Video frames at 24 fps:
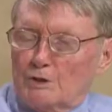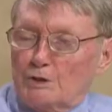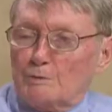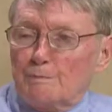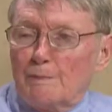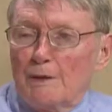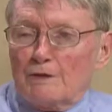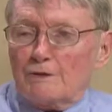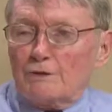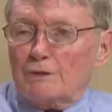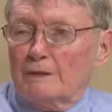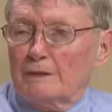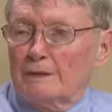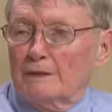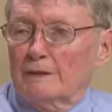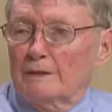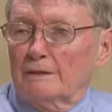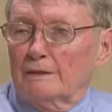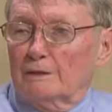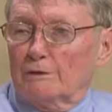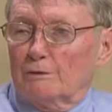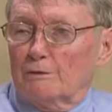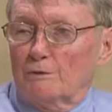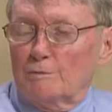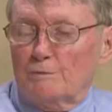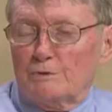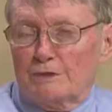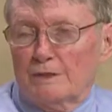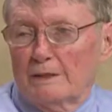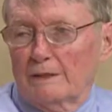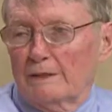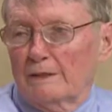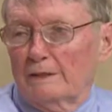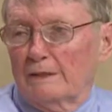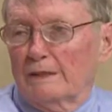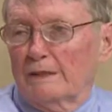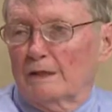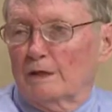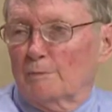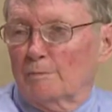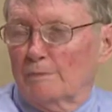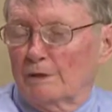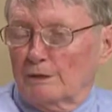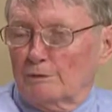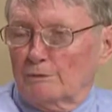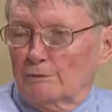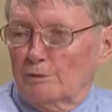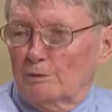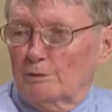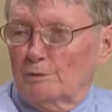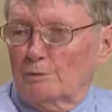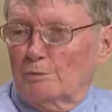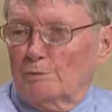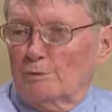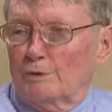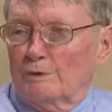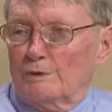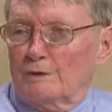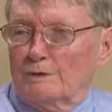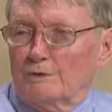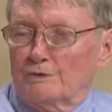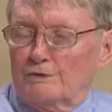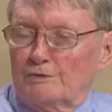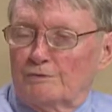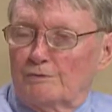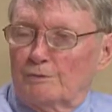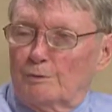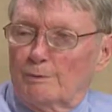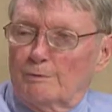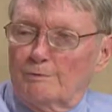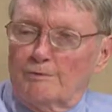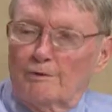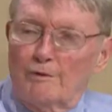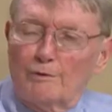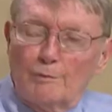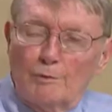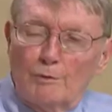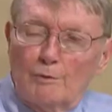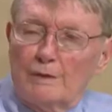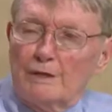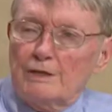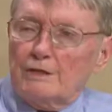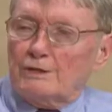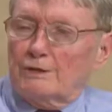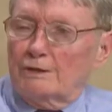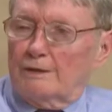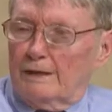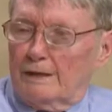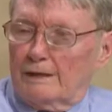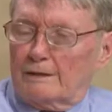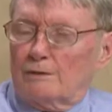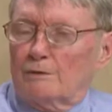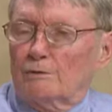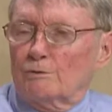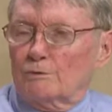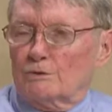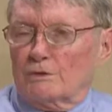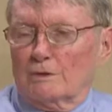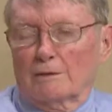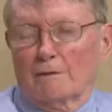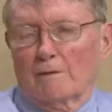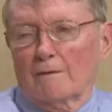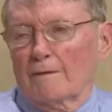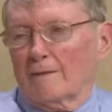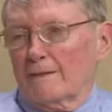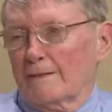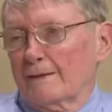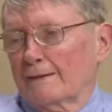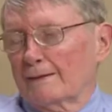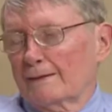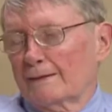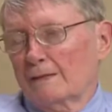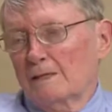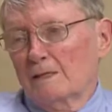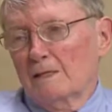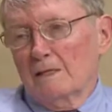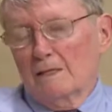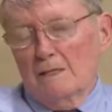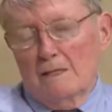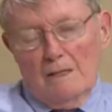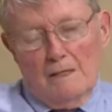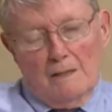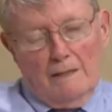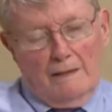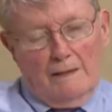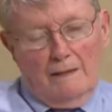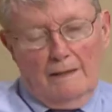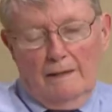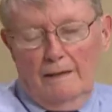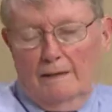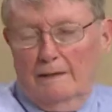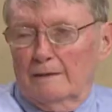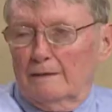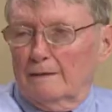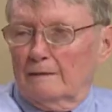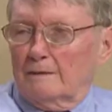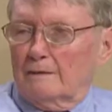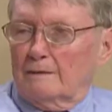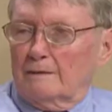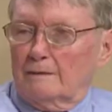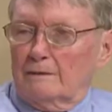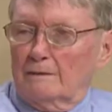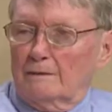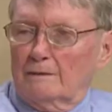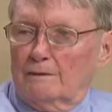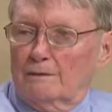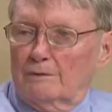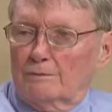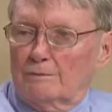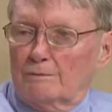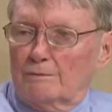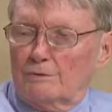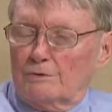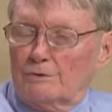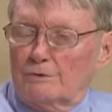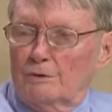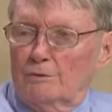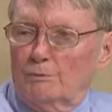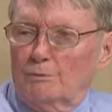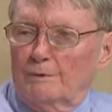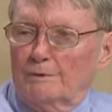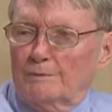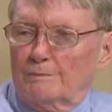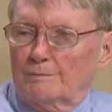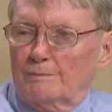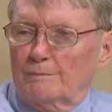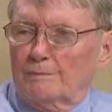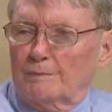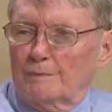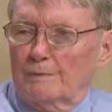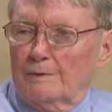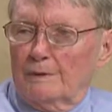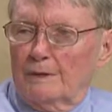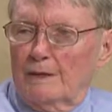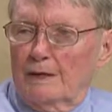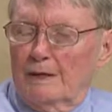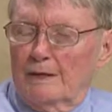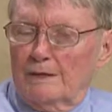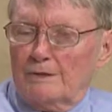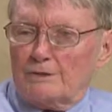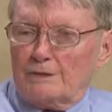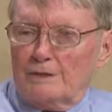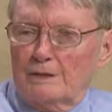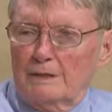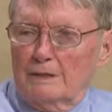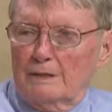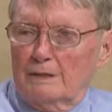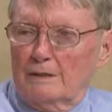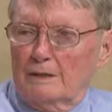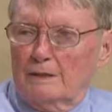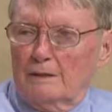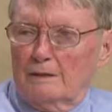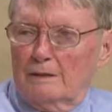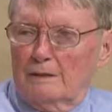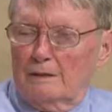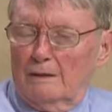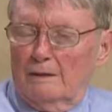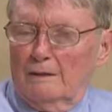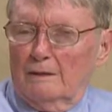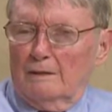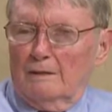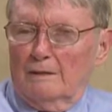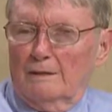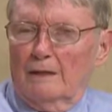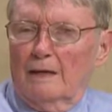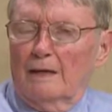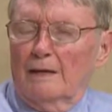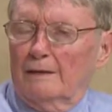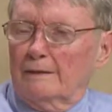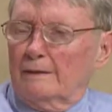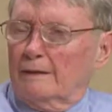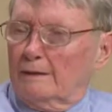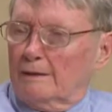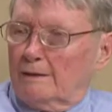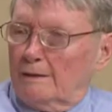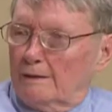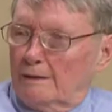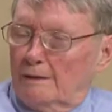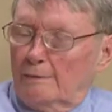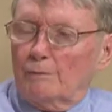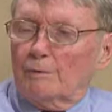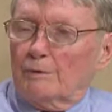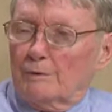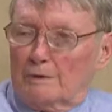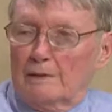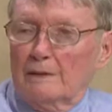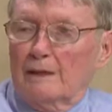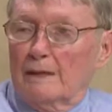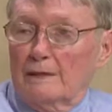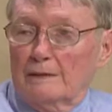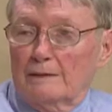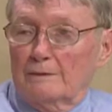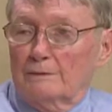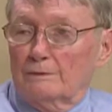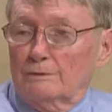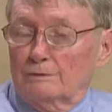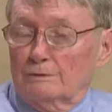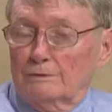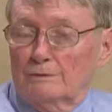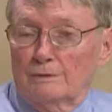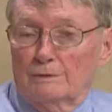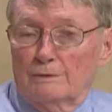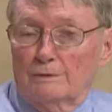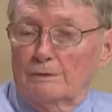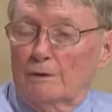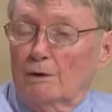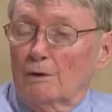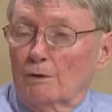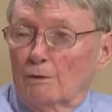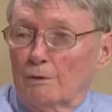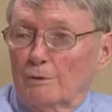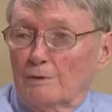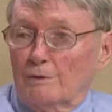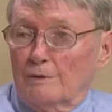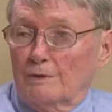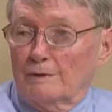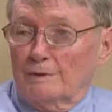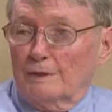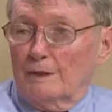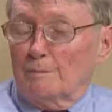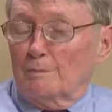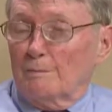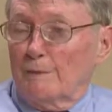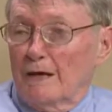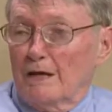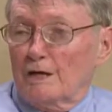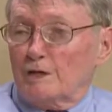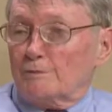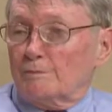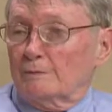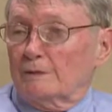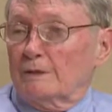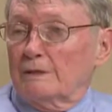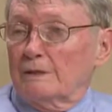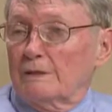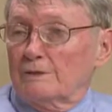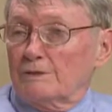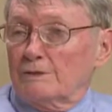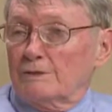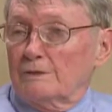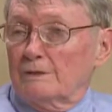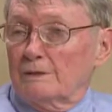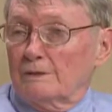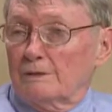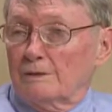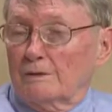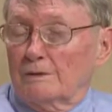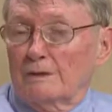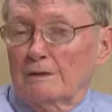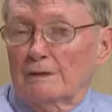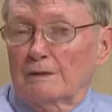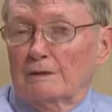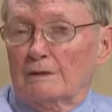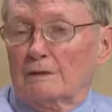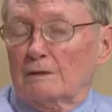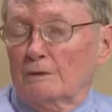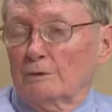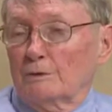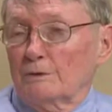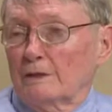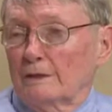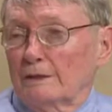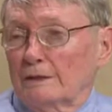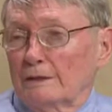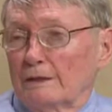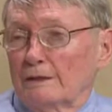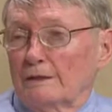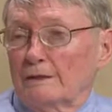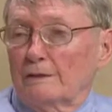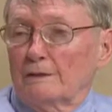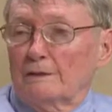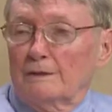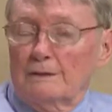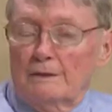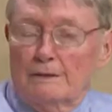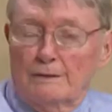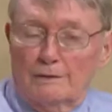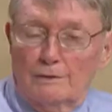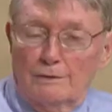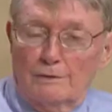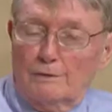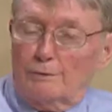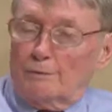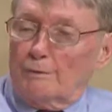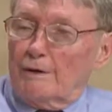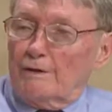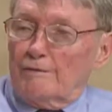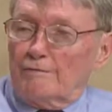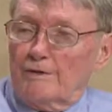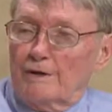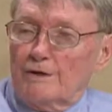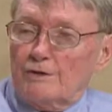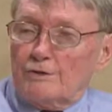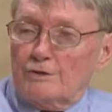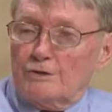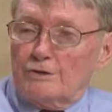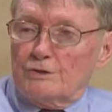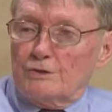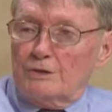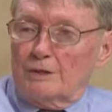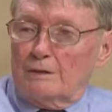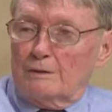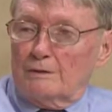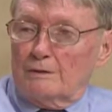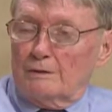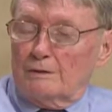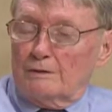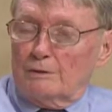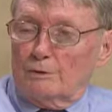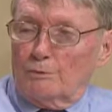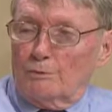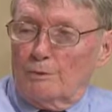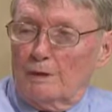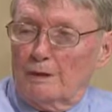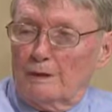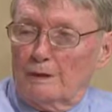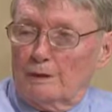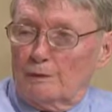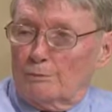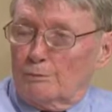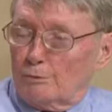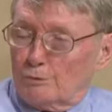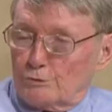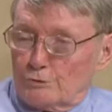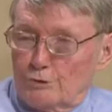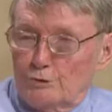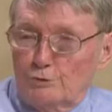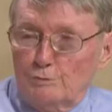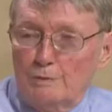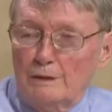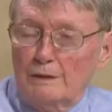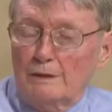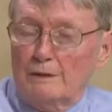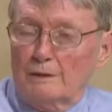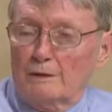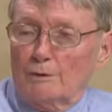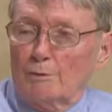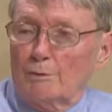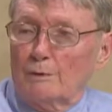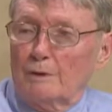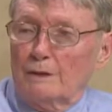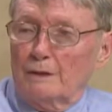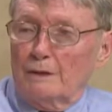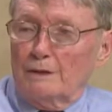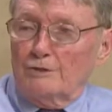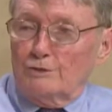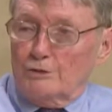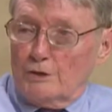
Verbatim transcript: especially in the group setting in a big room where there's reverberation, echos, and all of that and uh, so we're asking, uh, and we're glad to know that management is included in the uh, the renovations that are underway or will soon be underway.